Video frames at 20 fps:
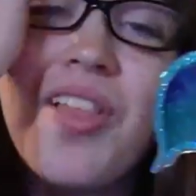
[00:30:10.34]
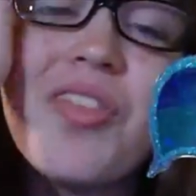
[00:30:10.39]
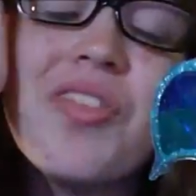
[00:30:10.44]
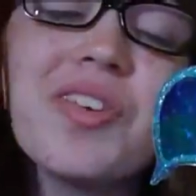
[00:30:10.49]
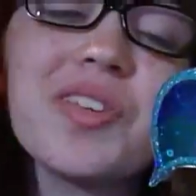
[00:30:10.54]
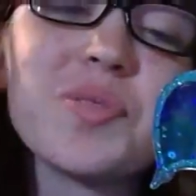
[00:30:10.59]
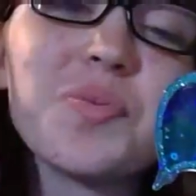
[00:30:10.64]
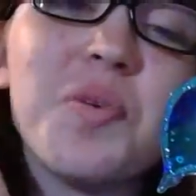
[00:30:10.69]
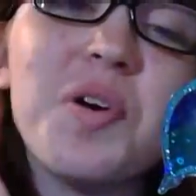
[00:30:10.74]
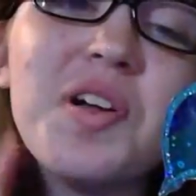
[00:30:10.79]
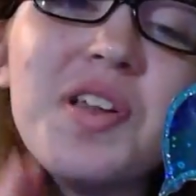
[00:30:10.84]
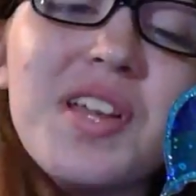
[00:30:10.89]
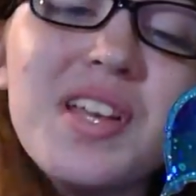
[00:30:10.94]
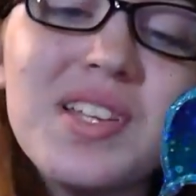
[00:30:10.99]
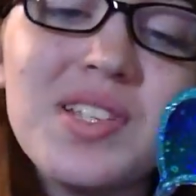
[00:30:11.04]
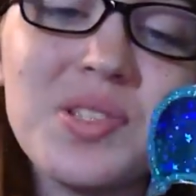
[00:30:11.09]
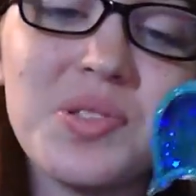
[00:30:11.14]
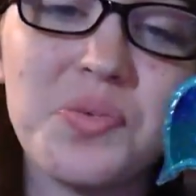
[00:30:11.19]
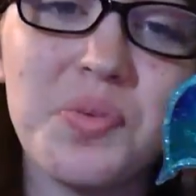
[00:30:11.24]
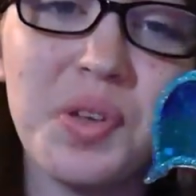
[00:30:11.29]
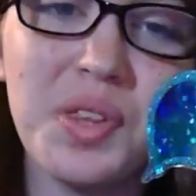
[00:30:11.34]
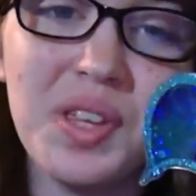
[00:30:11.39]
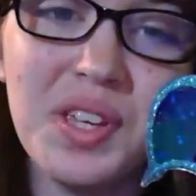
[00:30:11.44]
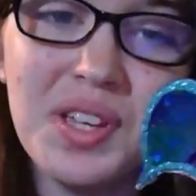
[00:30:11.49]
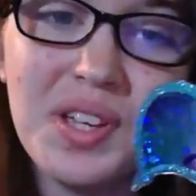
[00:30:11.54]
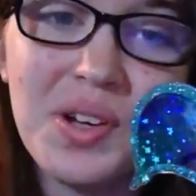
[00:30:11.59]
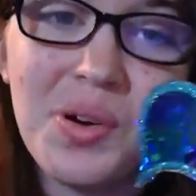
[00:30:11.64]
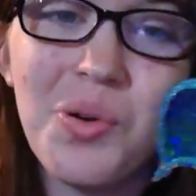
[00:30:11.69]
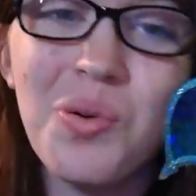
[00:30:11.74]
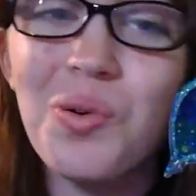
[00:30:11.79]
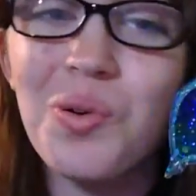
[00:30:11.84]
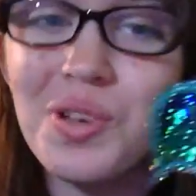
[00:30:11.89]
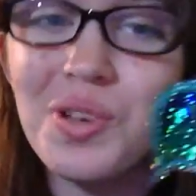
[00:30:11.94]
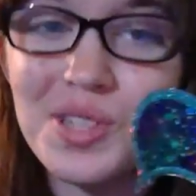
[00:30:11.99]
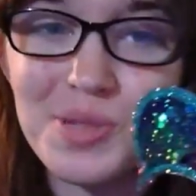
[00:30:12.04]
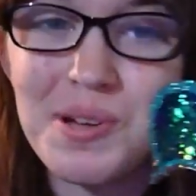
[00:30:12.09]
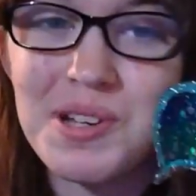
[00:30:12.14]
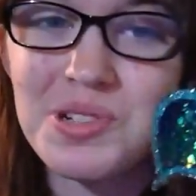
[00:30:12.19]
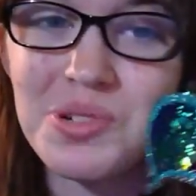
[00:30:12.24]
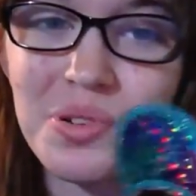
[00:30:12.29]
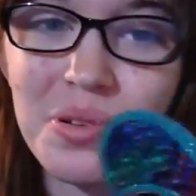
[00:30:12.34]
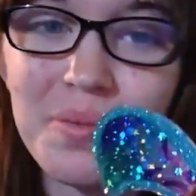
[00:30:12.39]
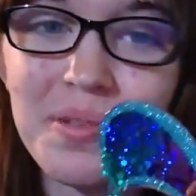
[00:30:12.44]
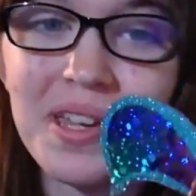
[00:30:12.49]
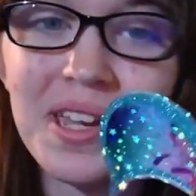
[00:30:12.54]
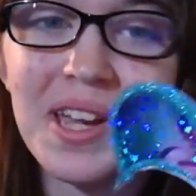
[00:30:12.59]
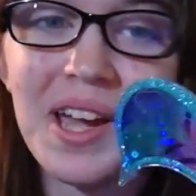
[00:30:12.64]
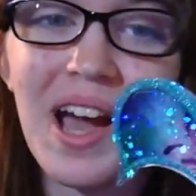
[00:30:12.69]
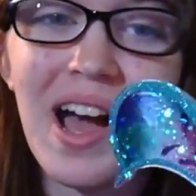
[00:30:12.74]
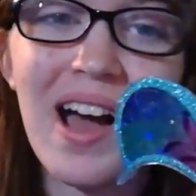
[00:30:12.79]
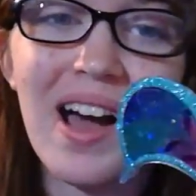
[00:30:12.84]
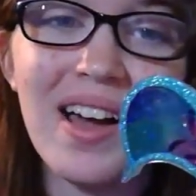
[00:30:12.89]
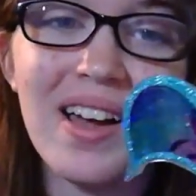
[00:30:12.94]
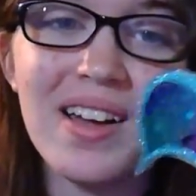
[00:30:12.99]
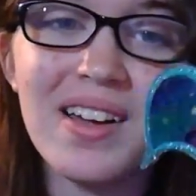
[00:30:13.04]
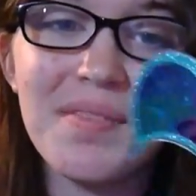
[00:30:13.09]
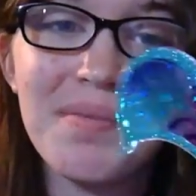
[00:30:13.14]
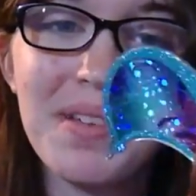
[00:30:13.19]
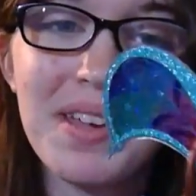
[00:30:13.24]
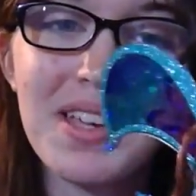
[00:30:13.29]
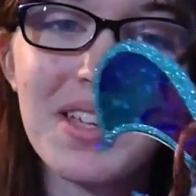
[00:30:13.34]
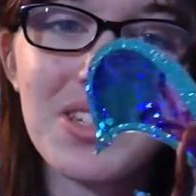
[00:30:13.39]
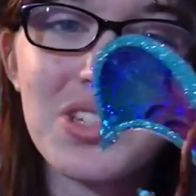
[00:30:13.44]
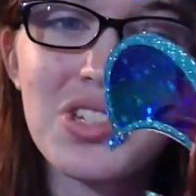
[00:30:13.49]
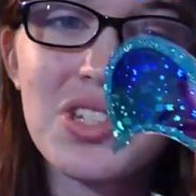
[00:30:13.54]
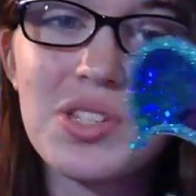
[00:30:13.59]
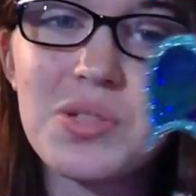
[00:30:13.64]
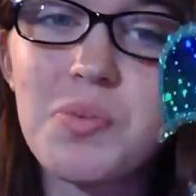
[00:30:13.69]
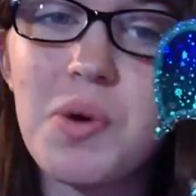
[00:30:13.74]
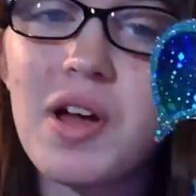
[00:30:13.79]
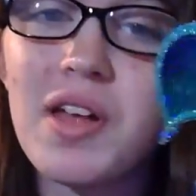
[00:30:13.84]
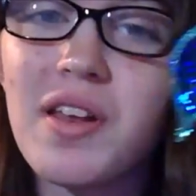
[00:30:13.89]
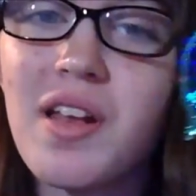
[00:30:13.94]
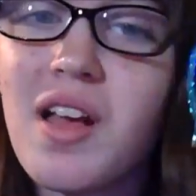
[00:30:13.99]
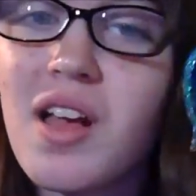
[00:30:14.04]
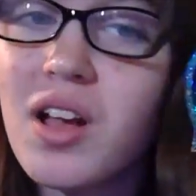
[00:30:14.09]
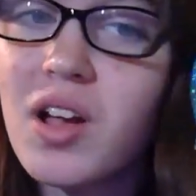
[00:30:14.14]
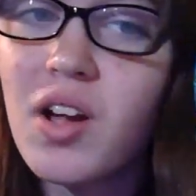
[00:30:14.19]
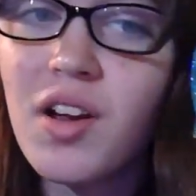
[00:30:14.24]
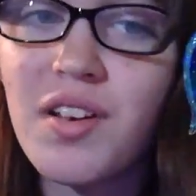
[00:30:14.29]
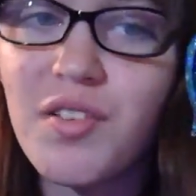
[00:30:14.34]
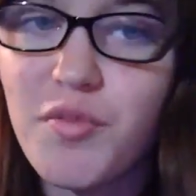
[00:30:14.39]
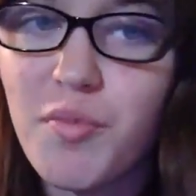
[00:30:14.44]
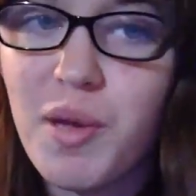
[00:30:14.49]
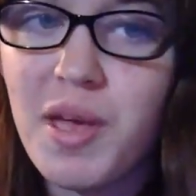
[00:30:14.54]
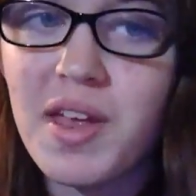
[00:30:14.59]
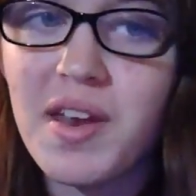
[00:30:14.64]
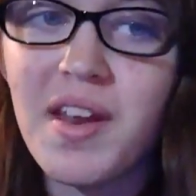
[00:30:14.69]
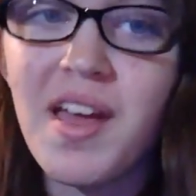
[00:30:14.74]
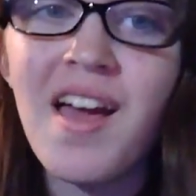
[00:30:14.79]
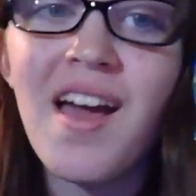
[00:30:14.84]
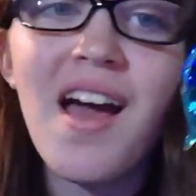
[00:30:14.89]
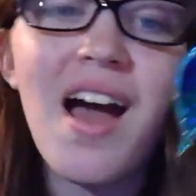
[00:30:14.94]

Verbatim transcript: this one is really cool and special to me uh, because she's what could have been